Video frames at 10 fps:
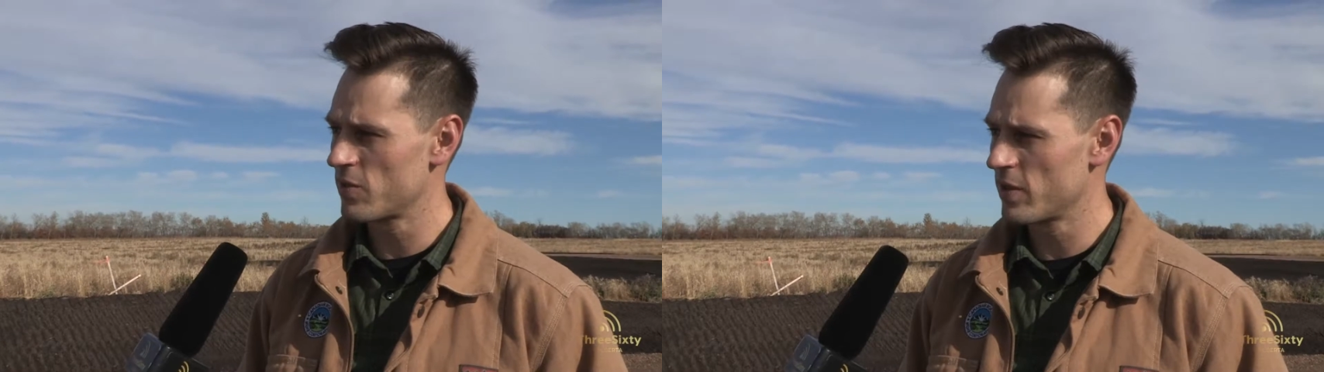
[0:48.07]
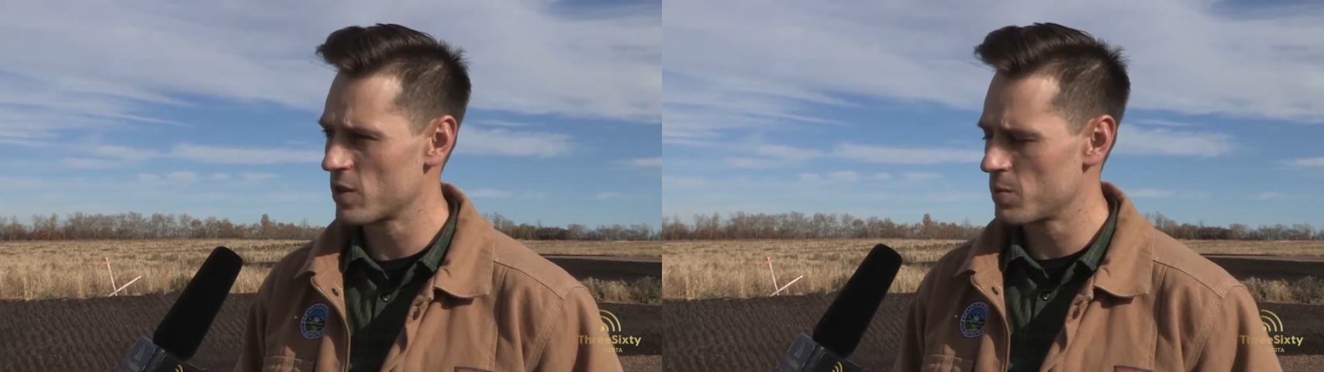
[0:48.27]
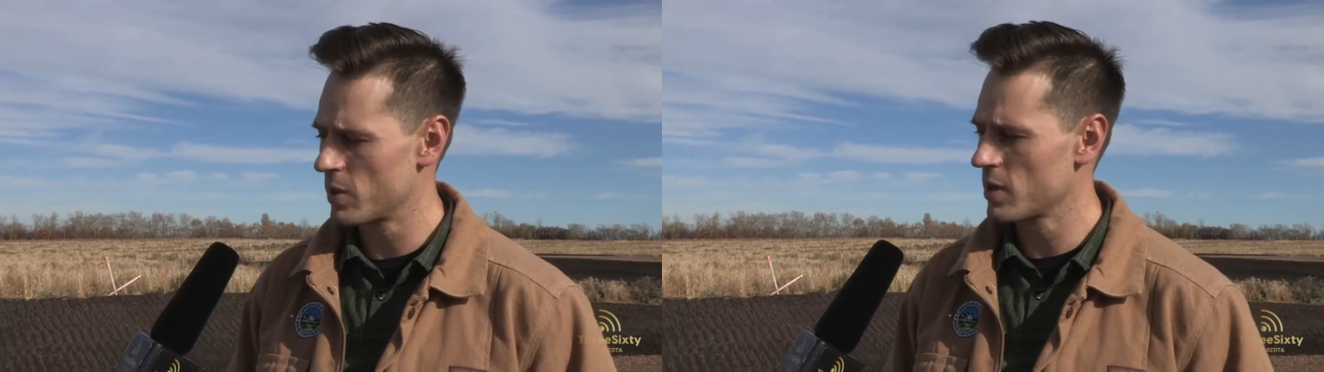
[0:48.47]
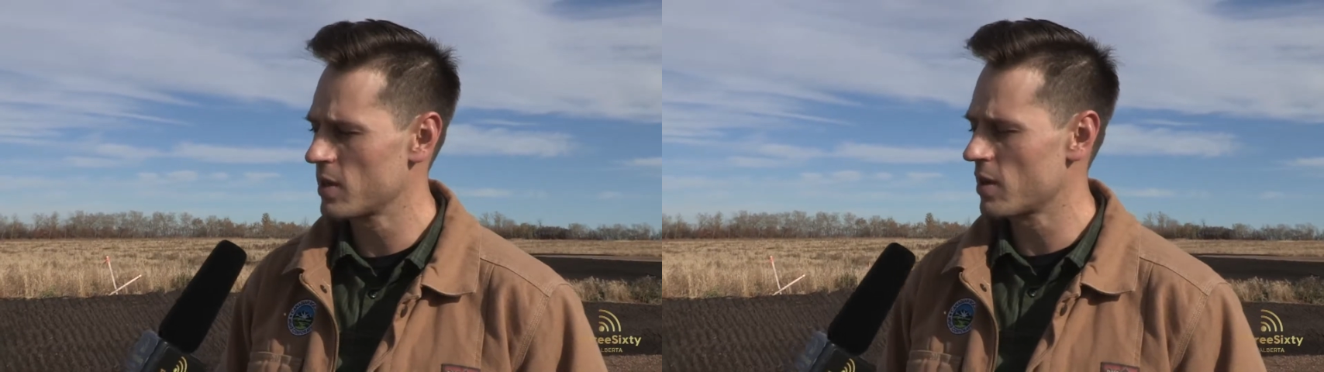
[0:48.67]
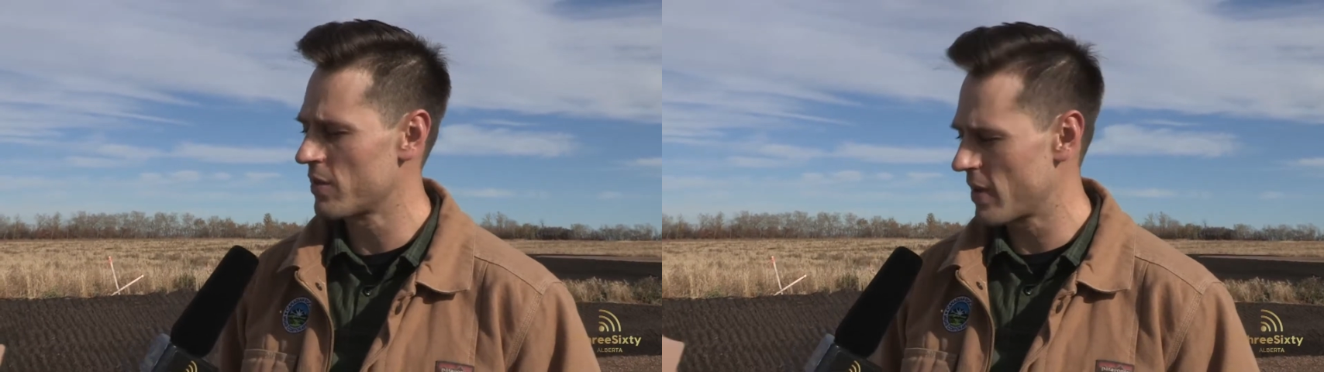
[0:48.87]
finished putting
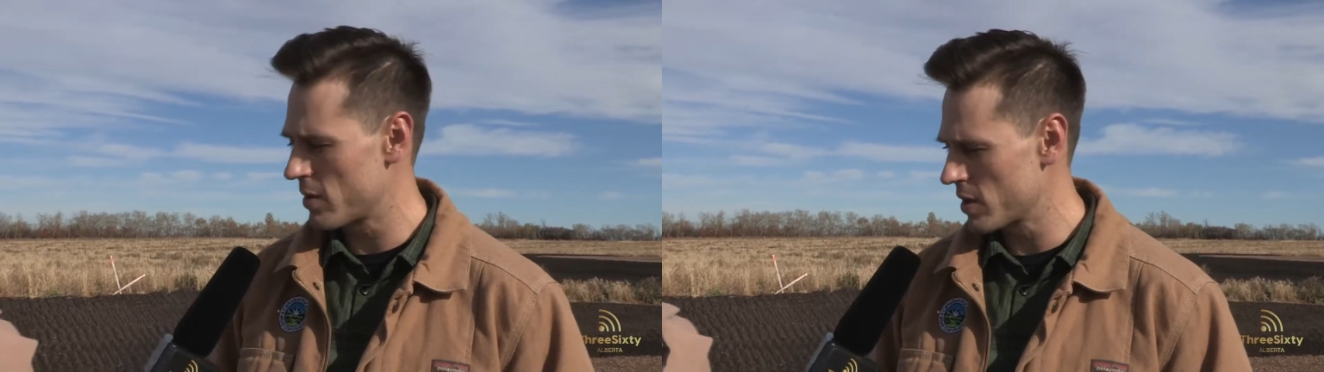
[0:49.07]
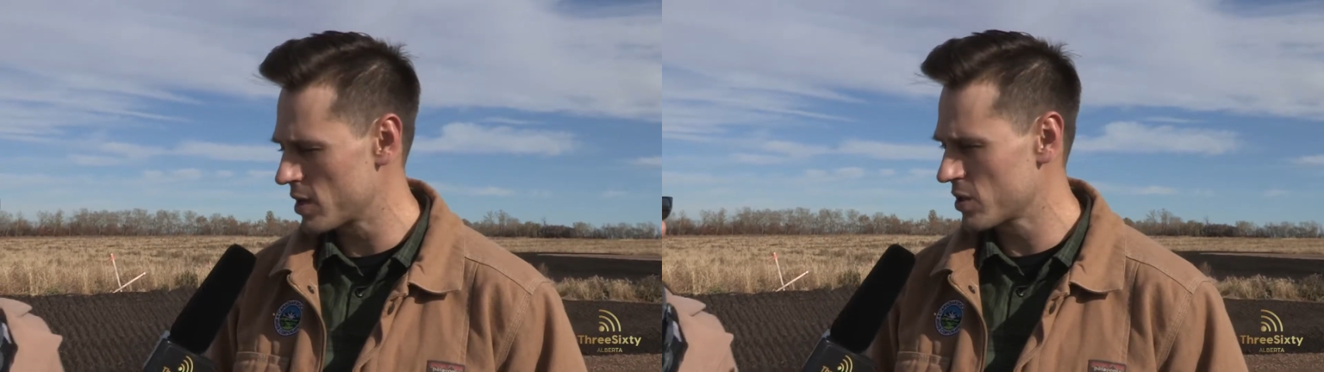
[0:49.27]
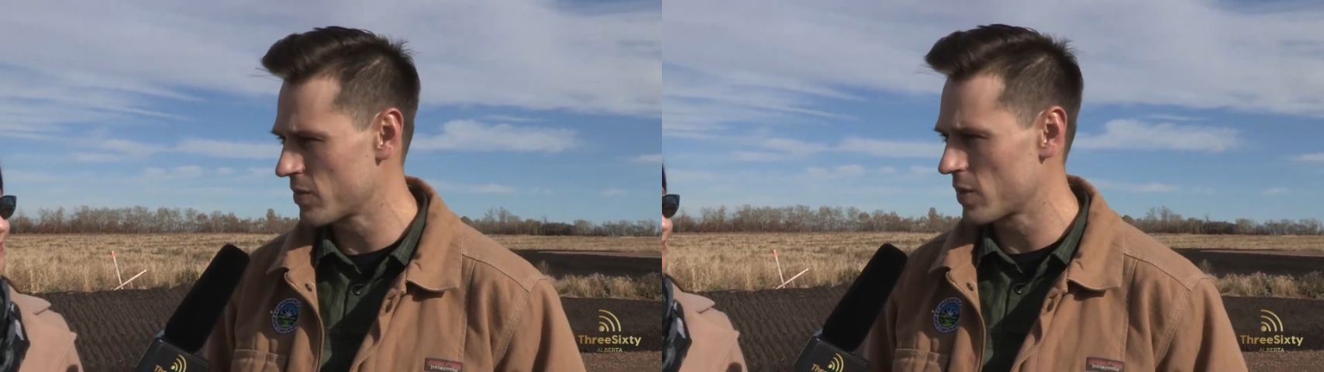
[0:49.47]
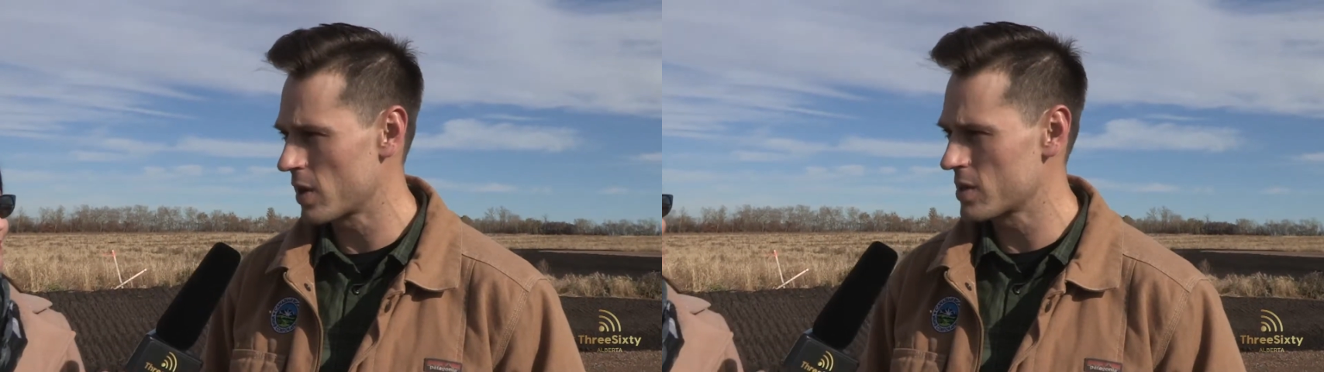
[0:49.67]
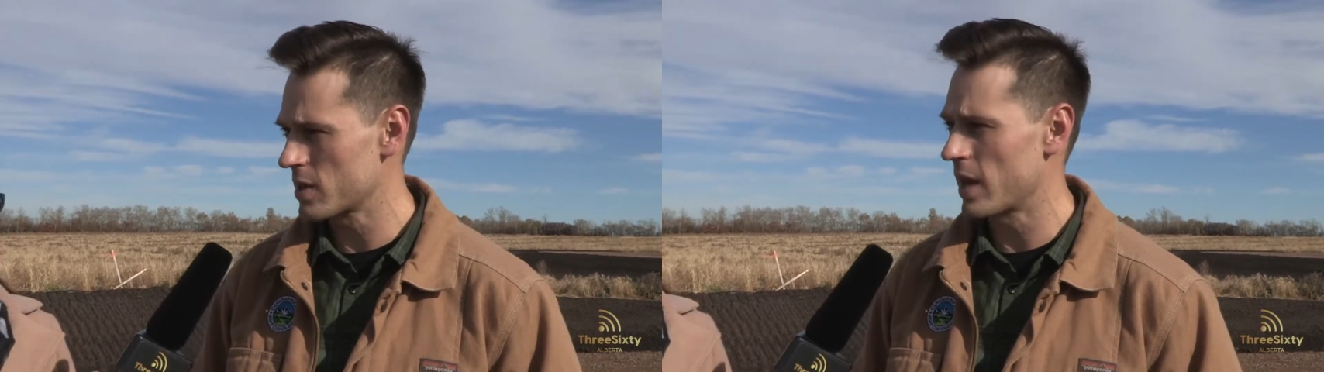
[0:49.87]
in our foundation for
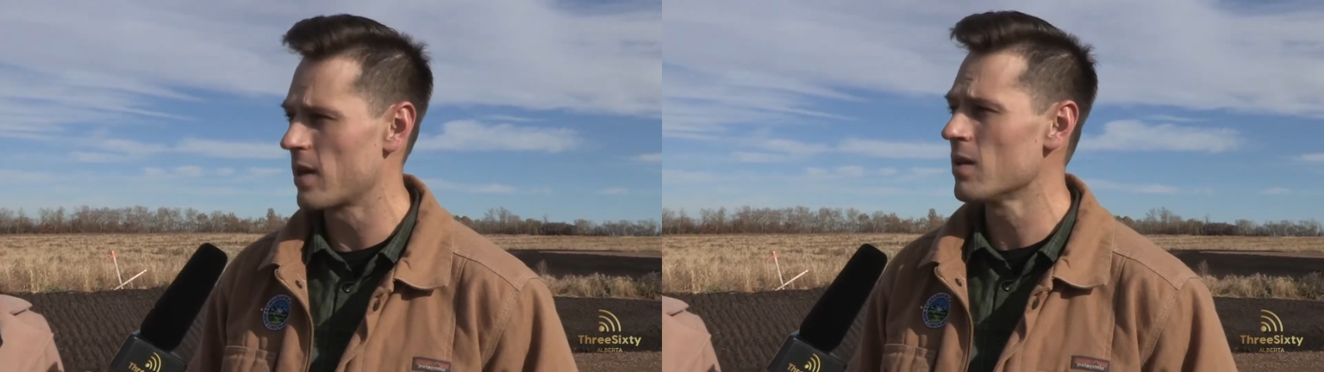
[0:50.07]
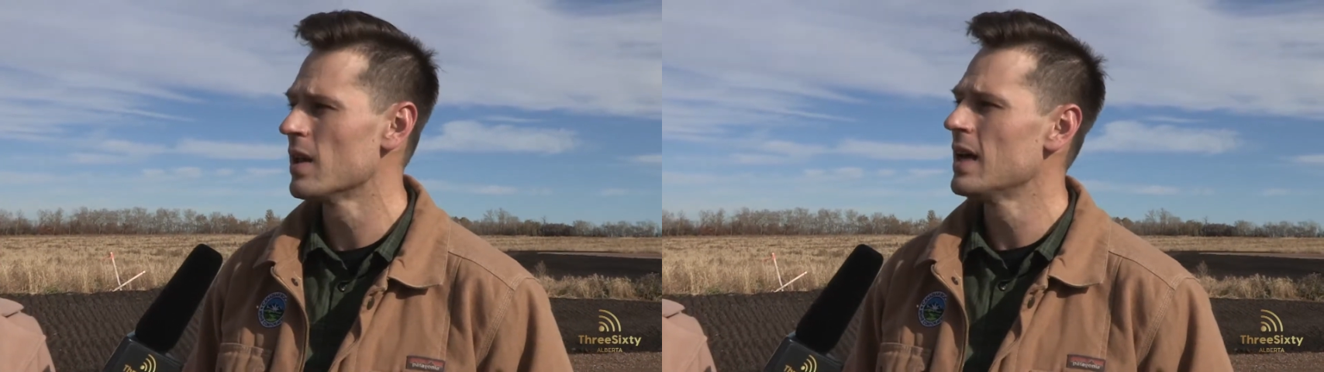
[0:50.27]
our scale.